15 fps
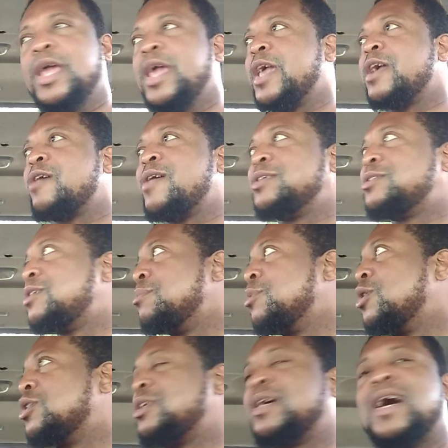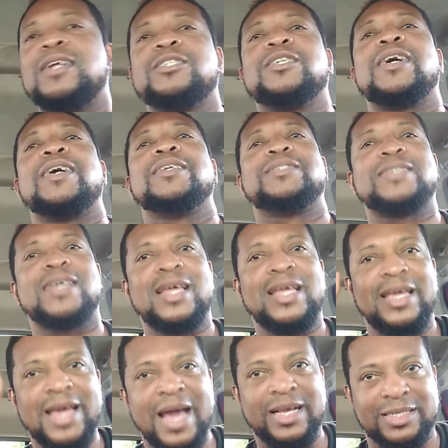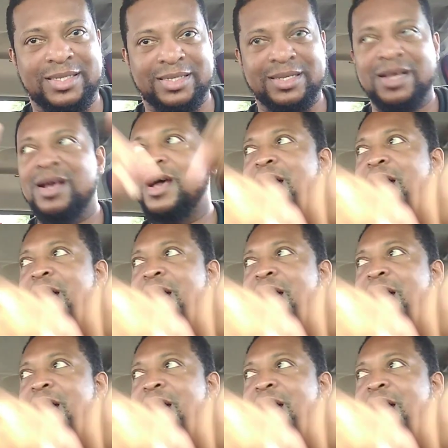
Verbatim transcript: air and some good ganja and say, yes,